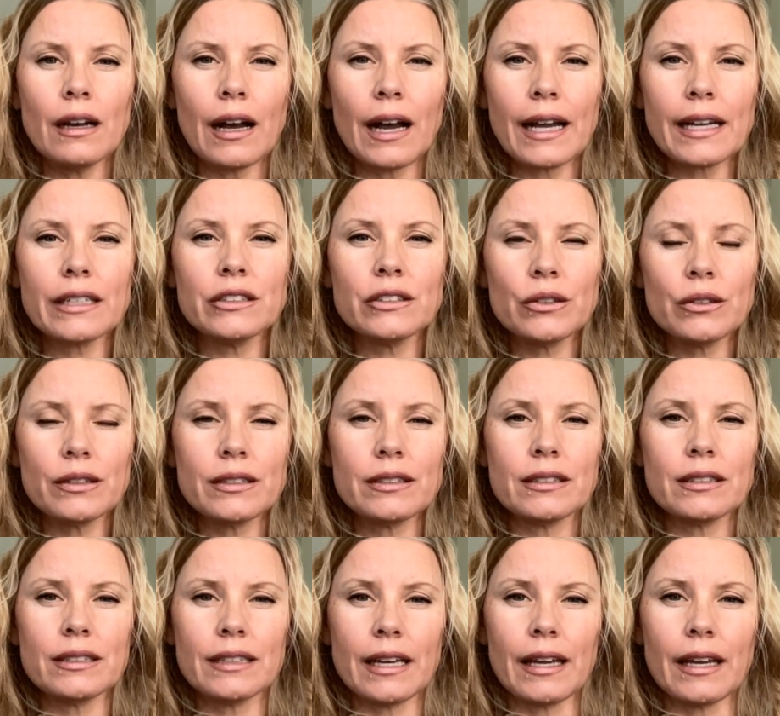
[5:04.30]
I can do this
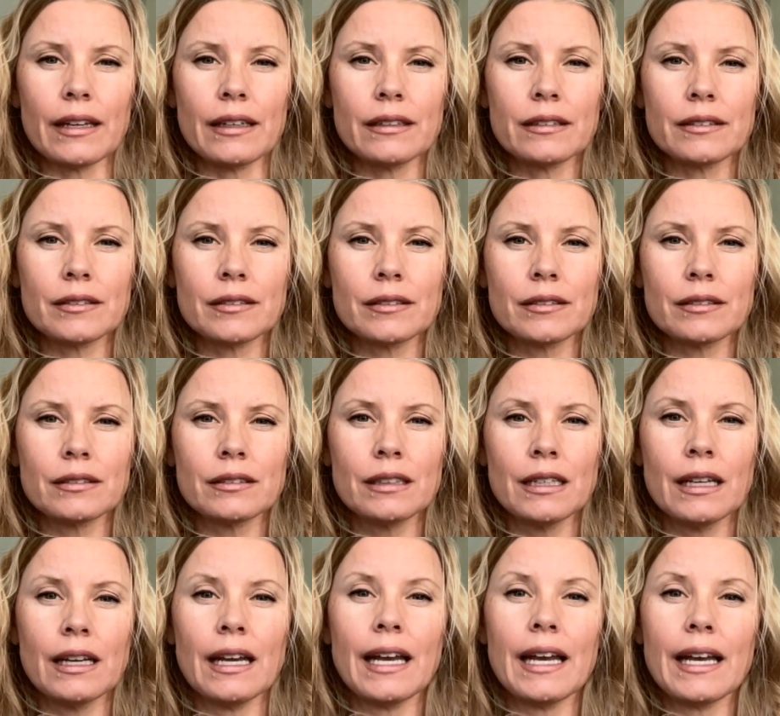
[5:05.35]
today
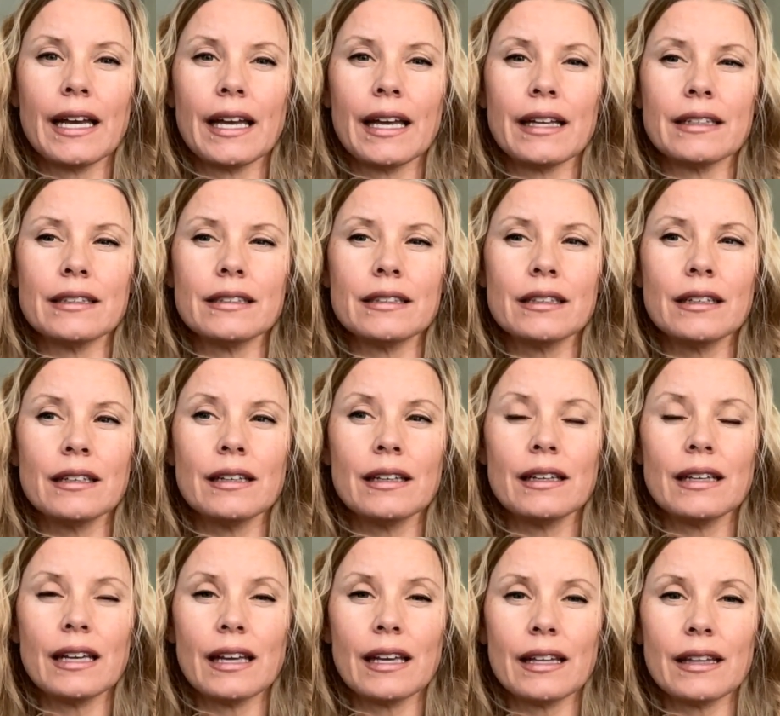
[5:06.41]
and
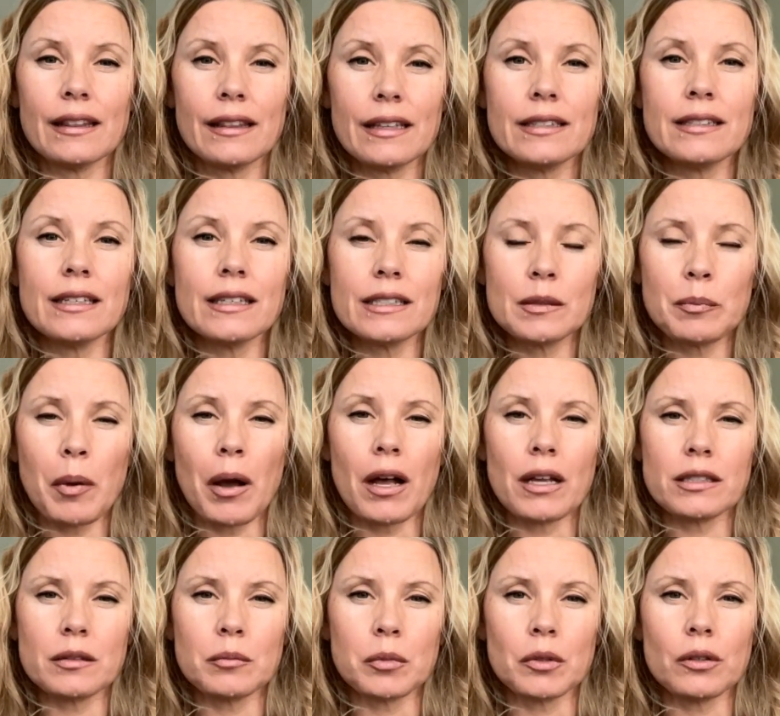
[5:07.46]
this is
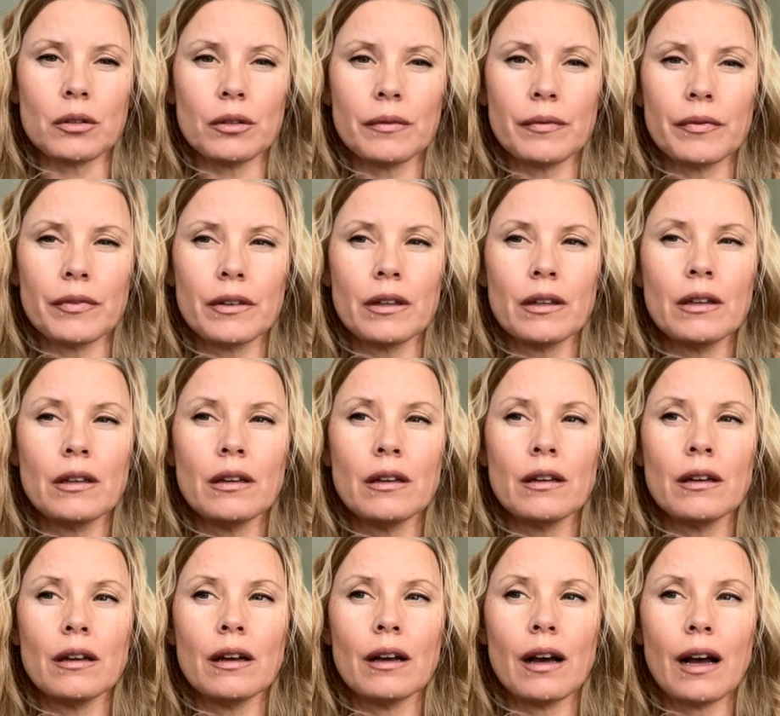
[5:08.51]
possible.
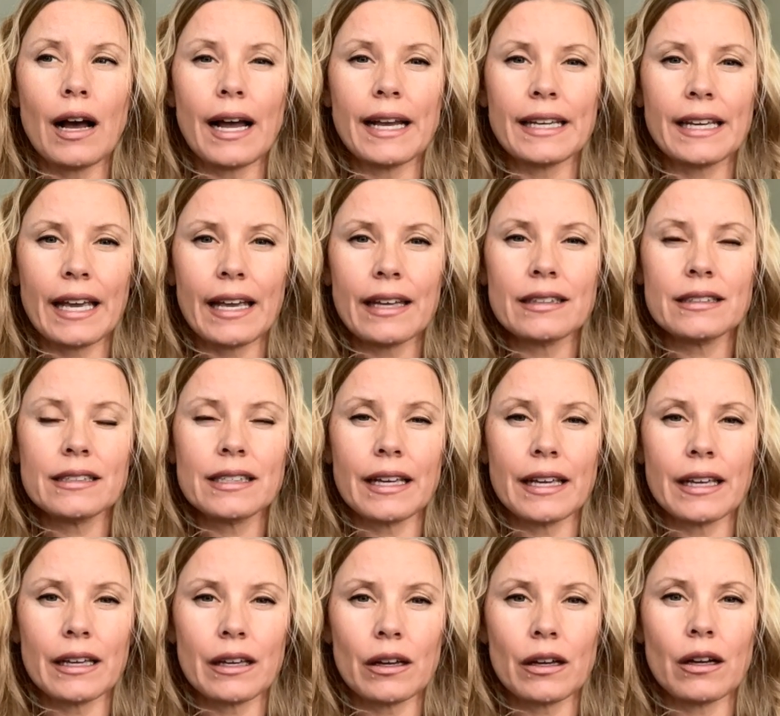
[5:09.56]
I can
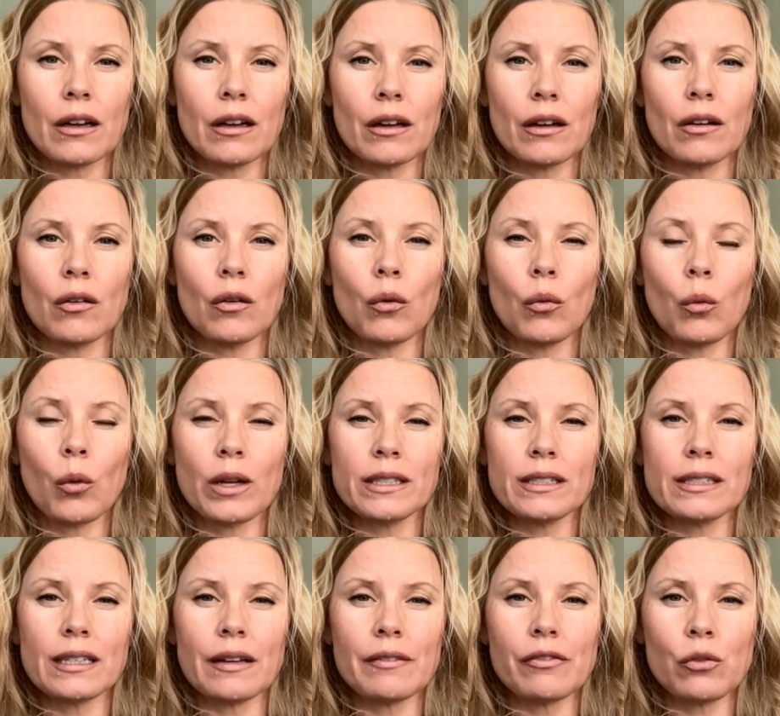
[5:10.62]
take one
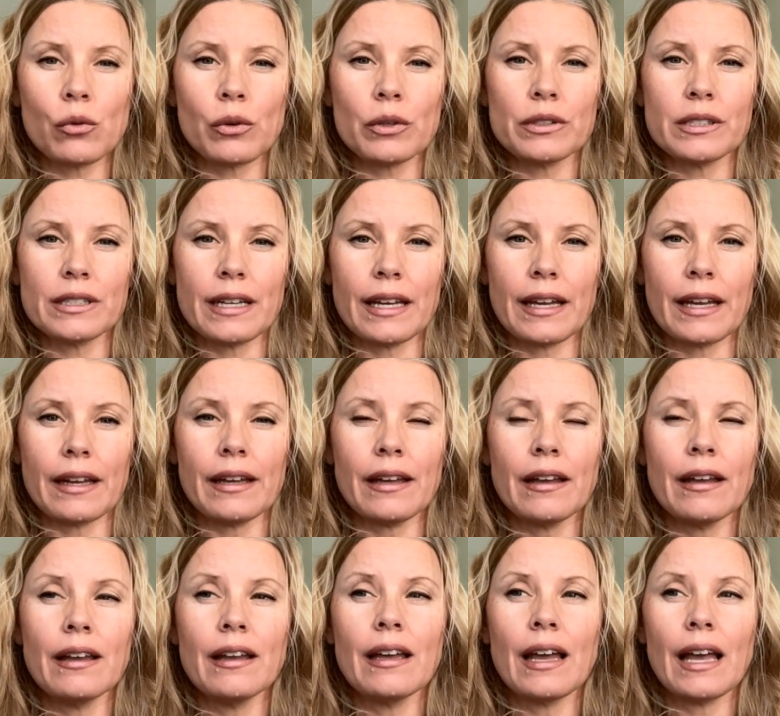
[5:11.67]
step forward today
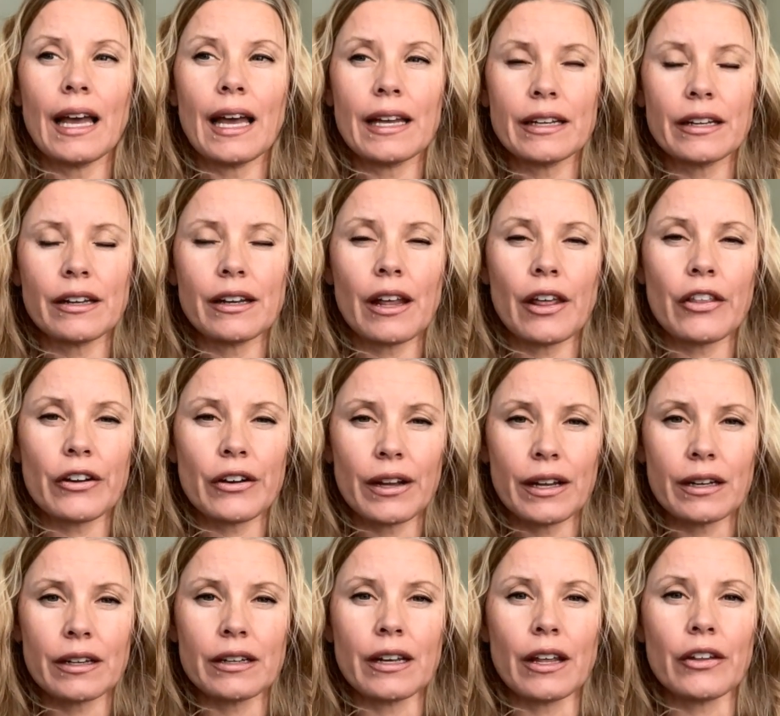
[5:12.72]
and another
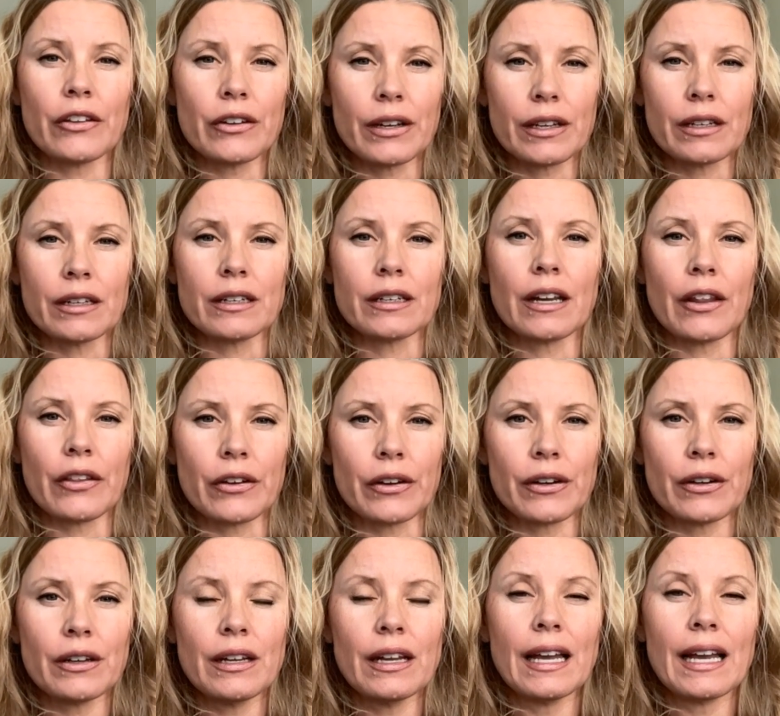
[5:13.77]
and another and another.